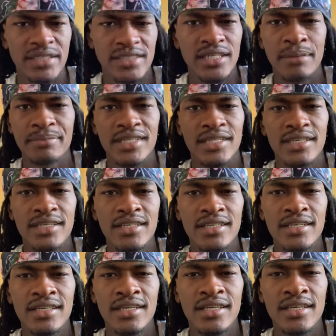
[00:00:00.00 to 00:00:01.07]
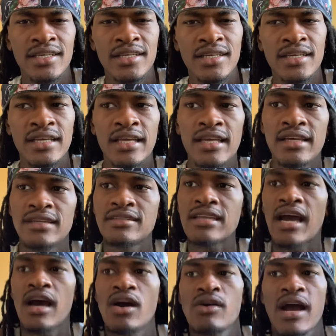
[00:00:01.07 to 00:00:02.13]
or something.
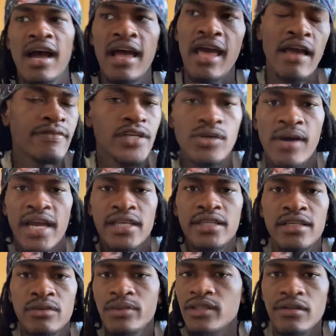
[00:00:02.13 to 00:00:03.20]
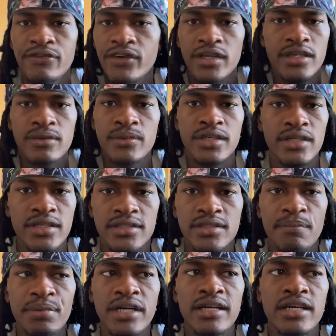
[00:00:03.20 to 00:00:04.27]
Now, I have no idea what the fuck it
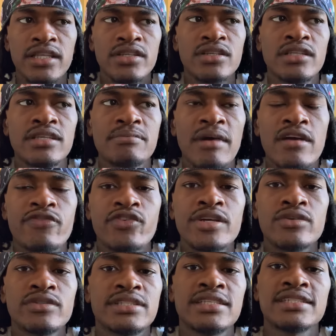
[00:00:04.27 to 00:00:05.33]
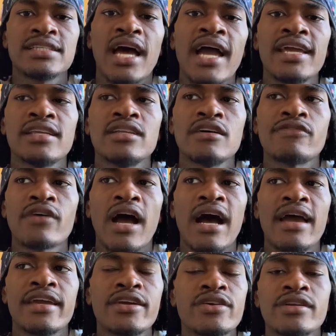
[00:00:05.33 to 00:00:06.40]
was, but clearly my frequency is high enough.
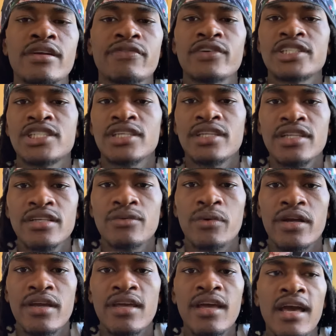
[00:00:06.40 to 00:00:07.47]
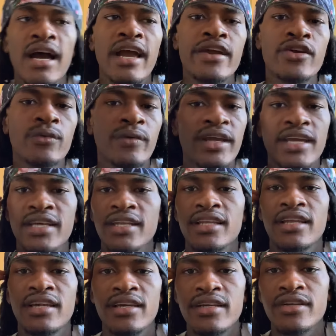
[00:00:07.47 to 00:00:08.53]
I hear different shit anyway. I hear ringing
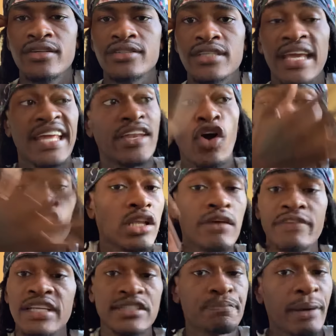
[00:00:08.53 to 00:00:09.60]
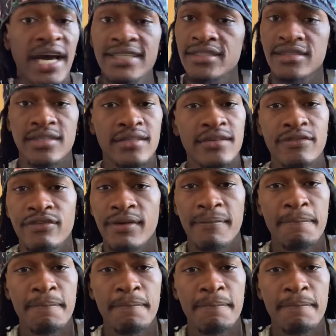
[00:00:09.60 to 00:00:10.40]
in the ears, and all of it is positive.